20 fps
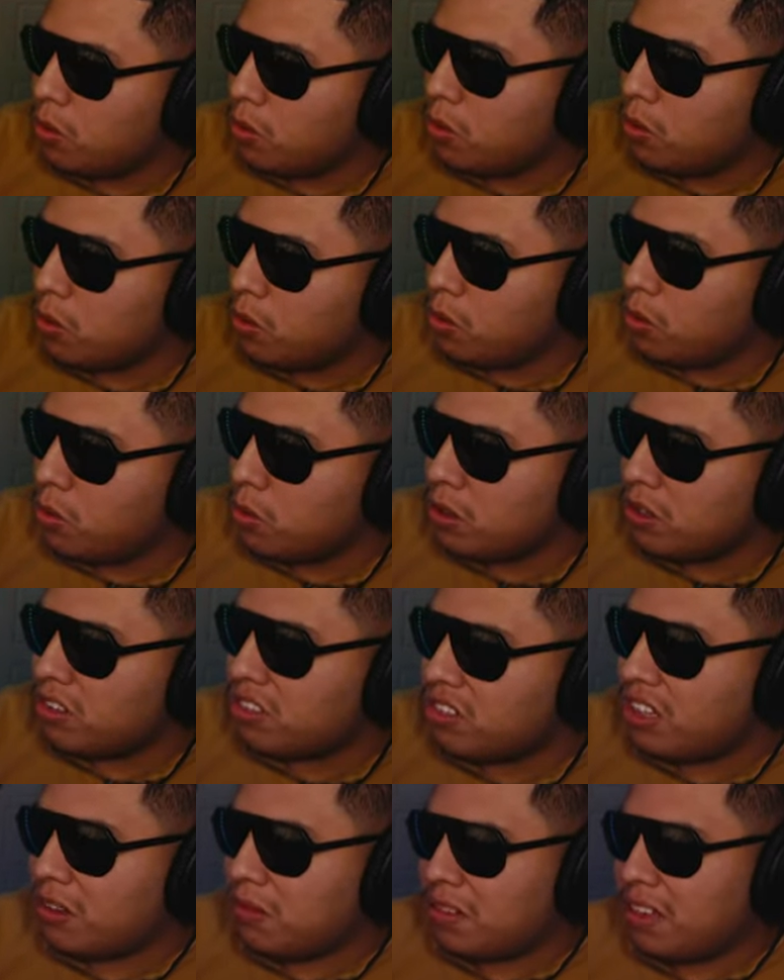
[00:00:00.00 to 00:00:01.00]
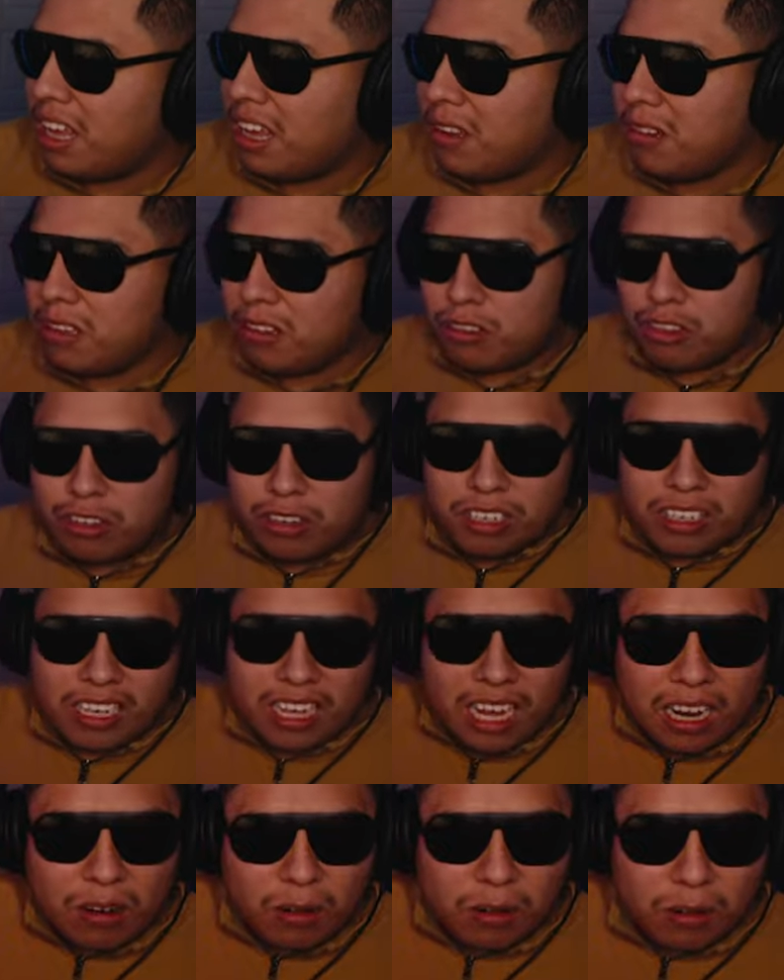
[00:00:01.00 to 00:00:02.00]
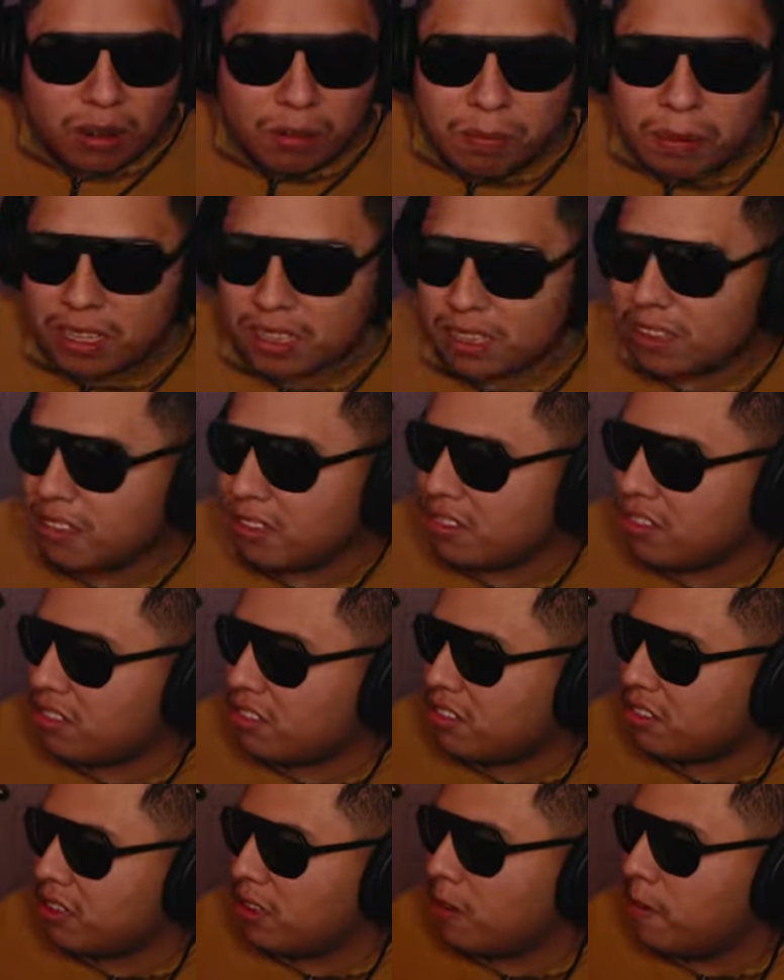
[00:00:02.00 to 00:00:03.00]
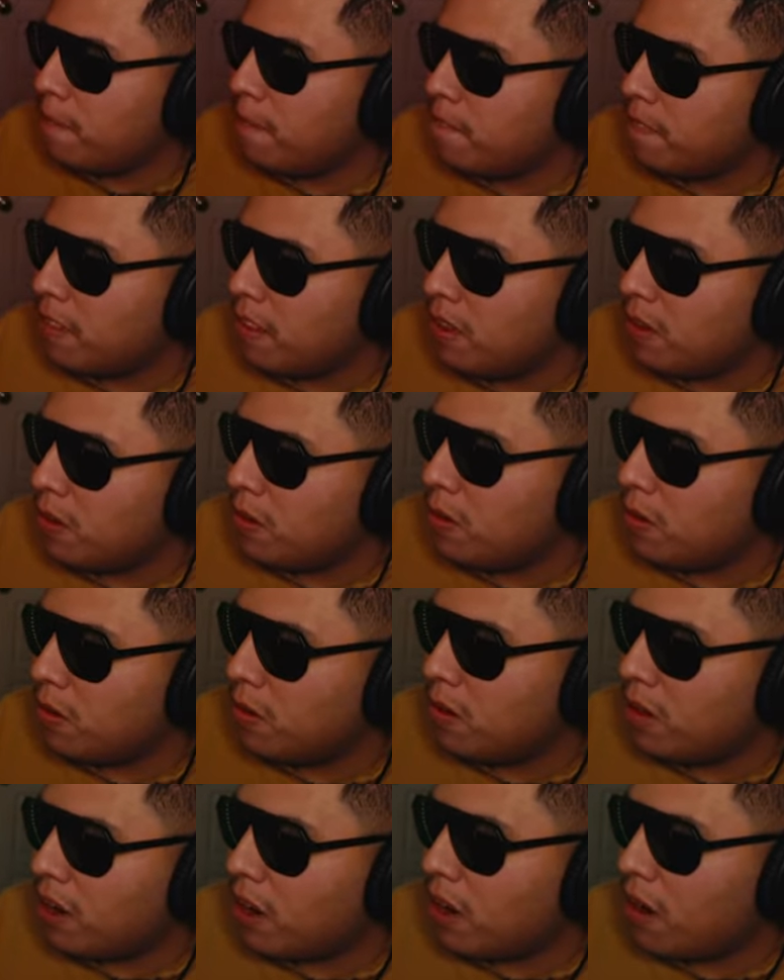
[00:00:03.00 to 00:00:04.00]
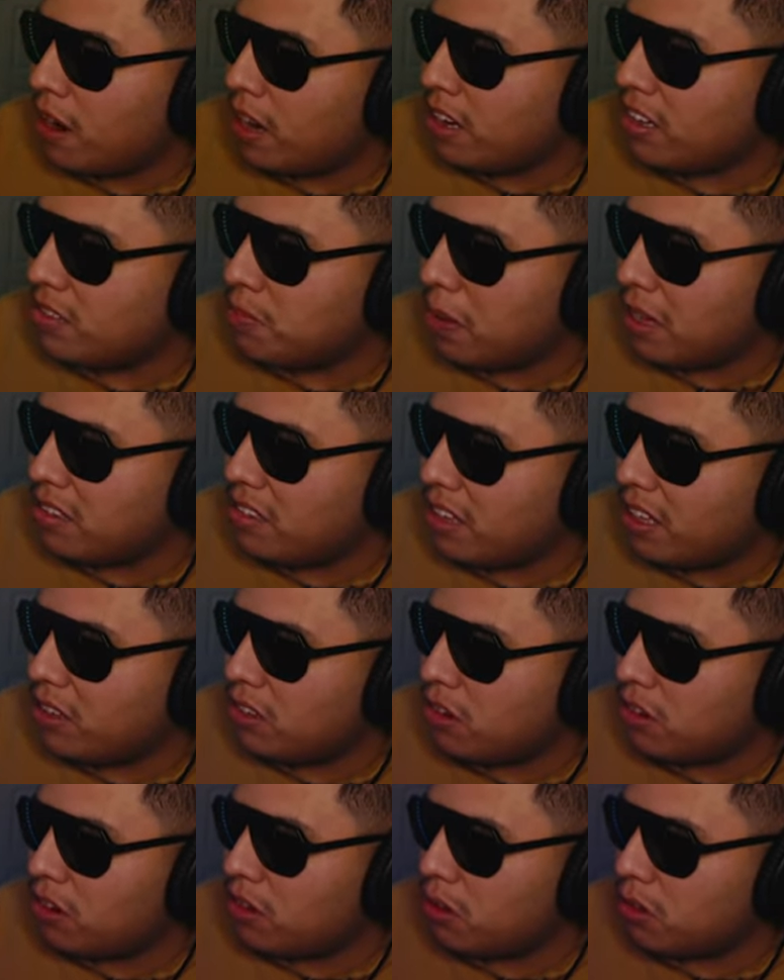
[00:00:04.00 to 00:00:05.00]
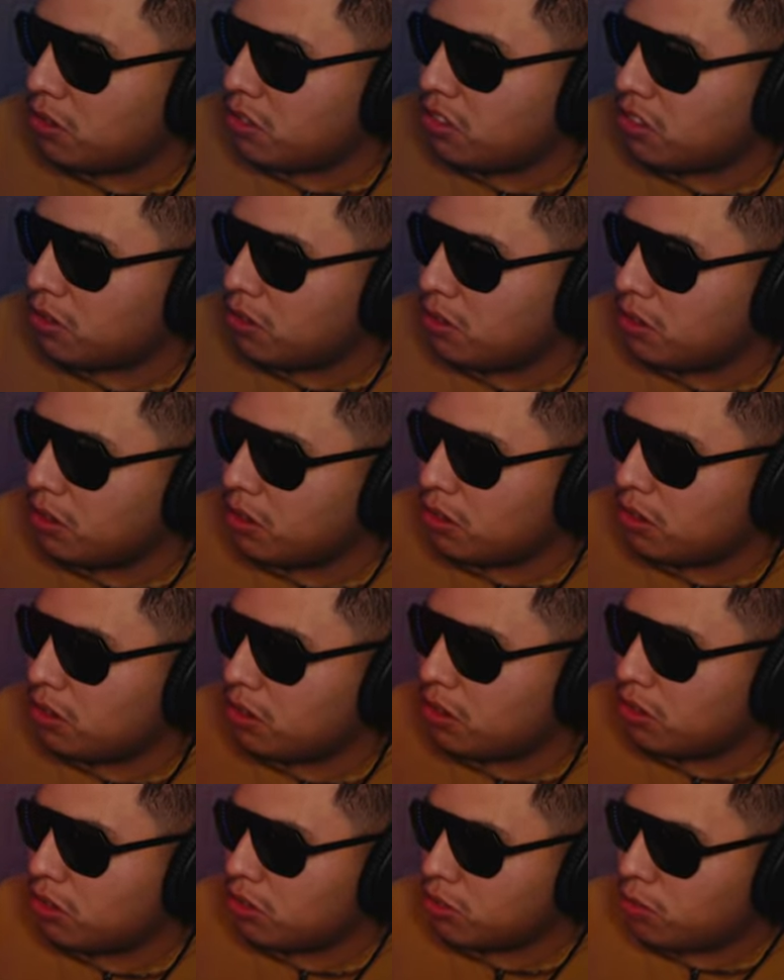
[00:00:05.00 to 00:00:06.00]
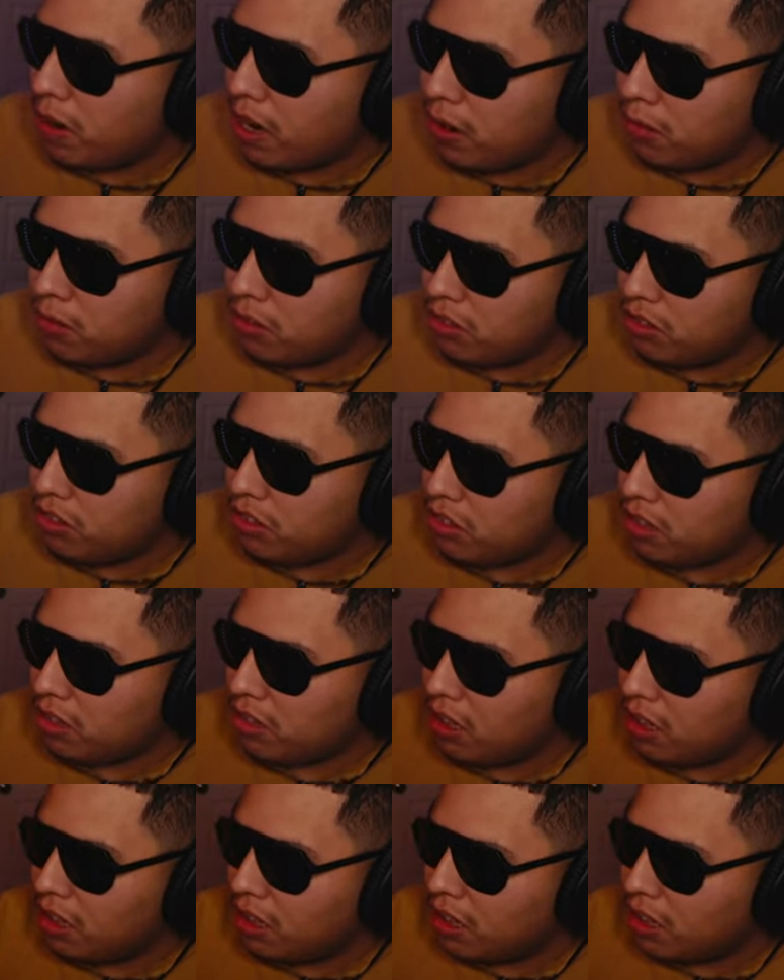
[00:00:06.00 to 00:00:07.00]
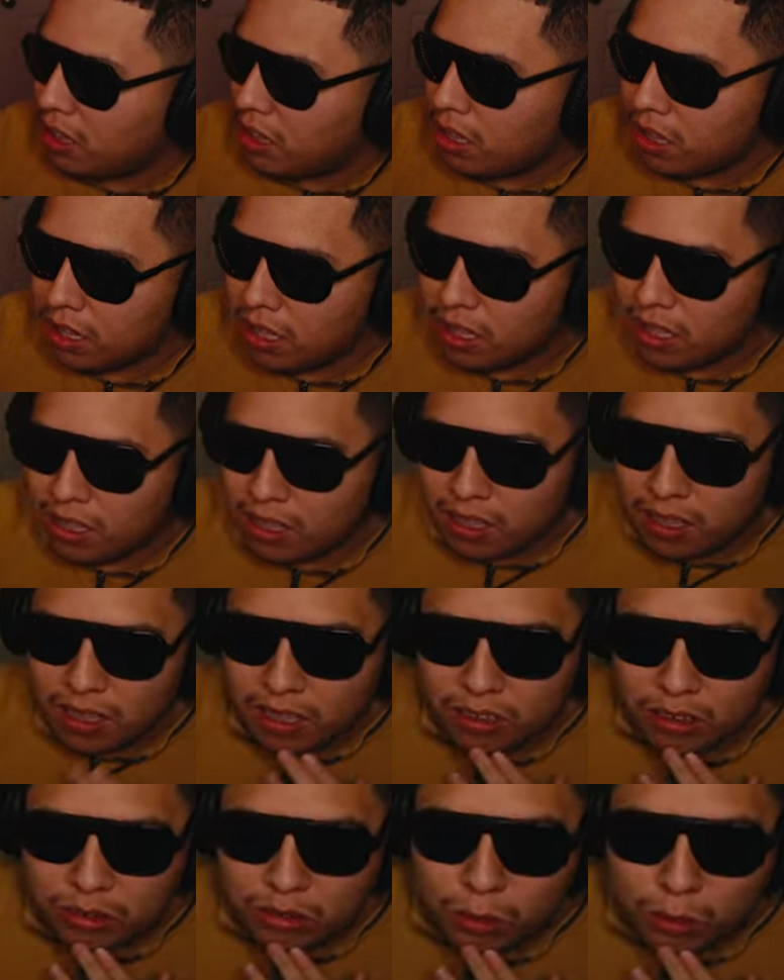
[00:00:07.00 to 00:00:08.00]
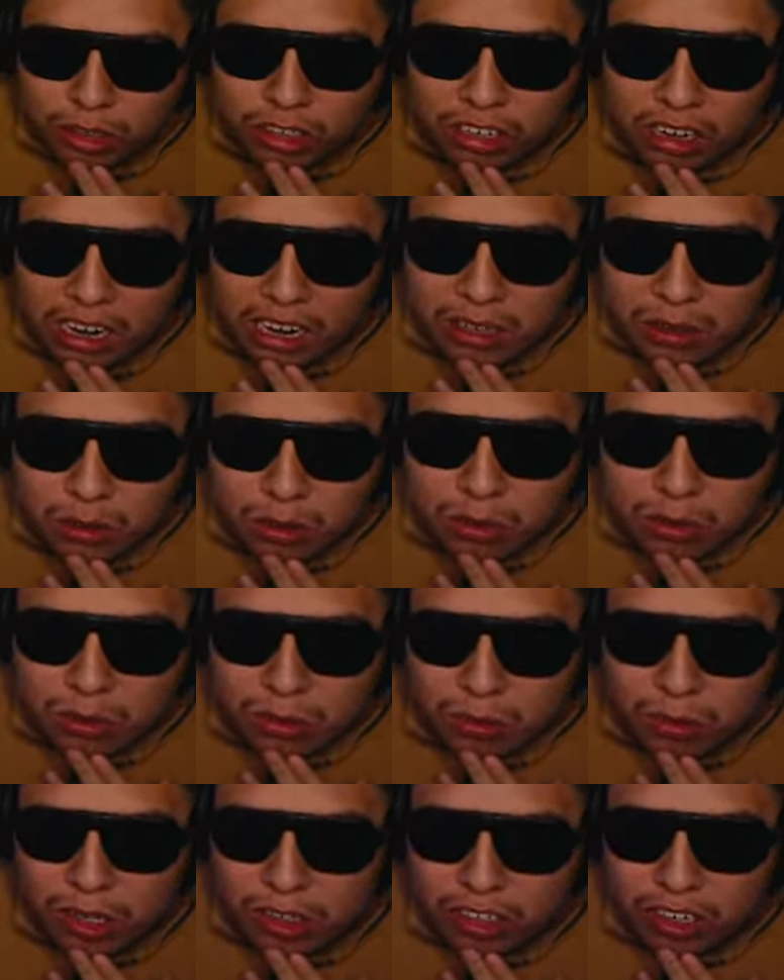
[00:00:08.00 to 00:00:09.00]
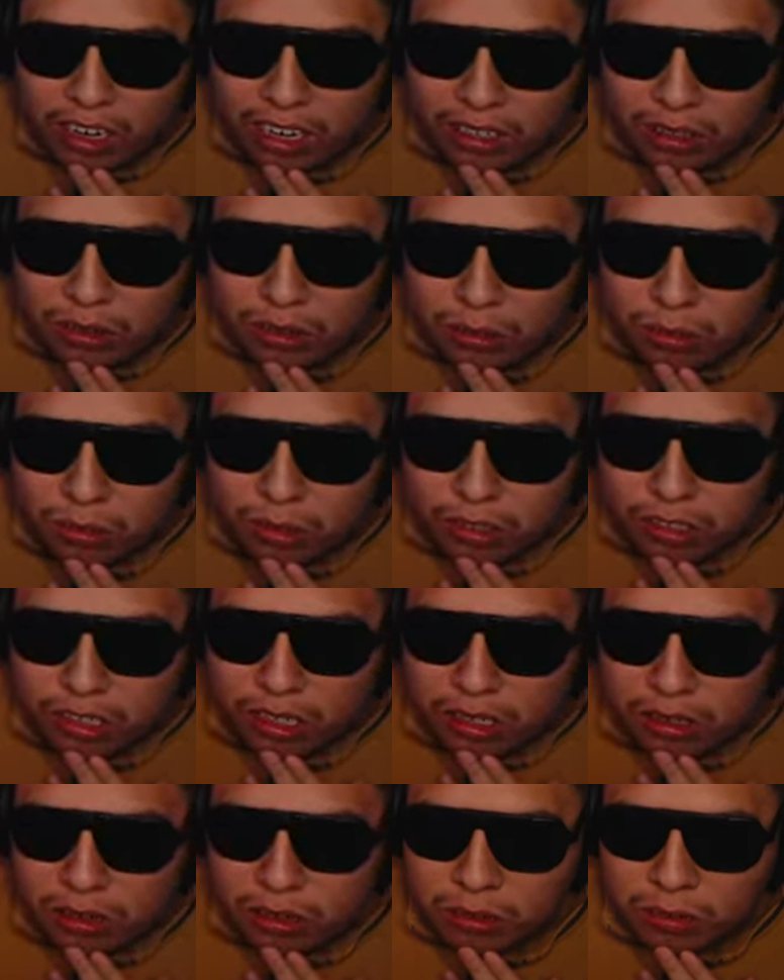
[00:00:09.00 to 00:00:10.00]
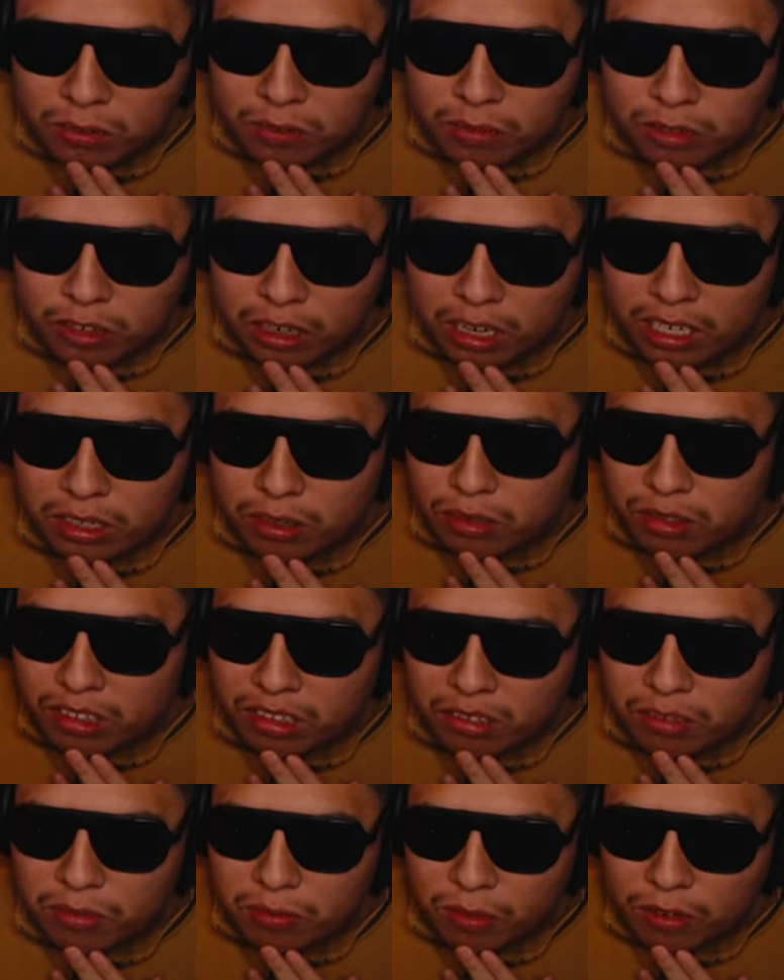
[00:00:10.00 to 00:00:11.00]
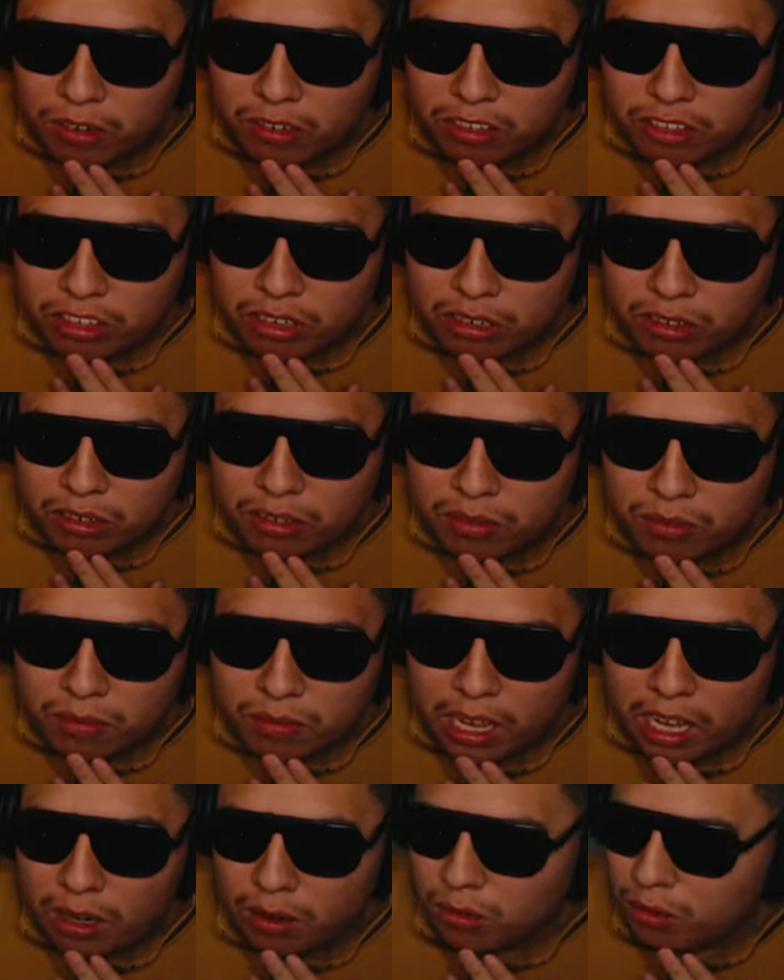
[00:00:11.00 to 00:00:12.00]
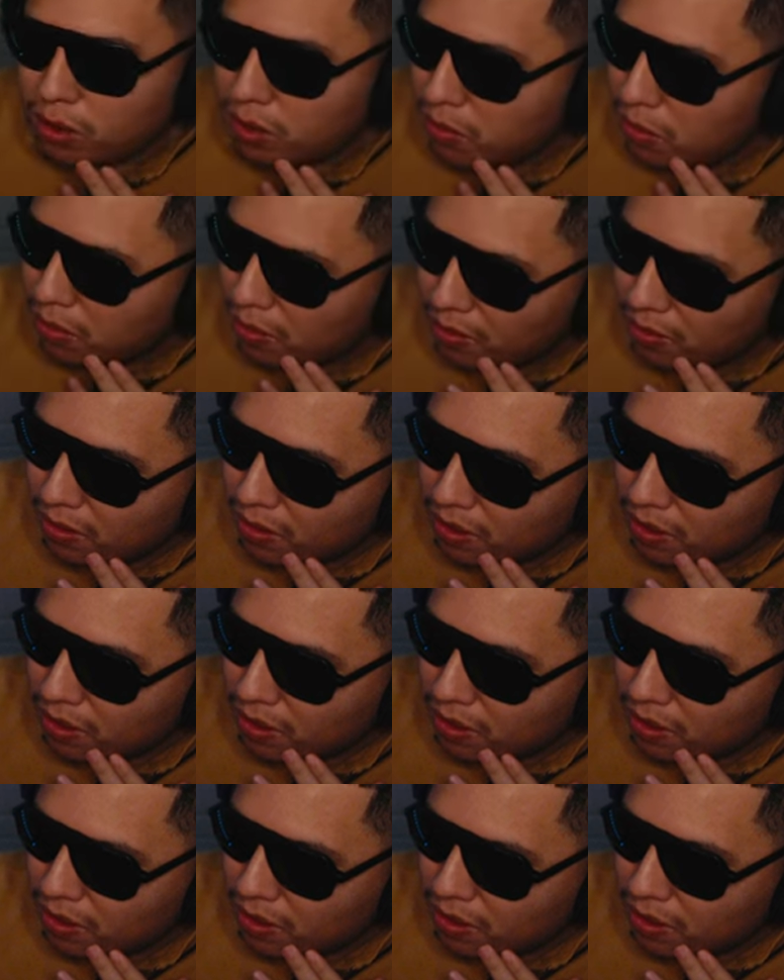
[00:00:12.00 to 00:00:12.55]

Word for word: Oh, this seems hella tricky. I don't know about this. All right, it's about to enter those those rounds. What should I do? What should I do? What should I do? Should I use this first? Should, I don't know, bro.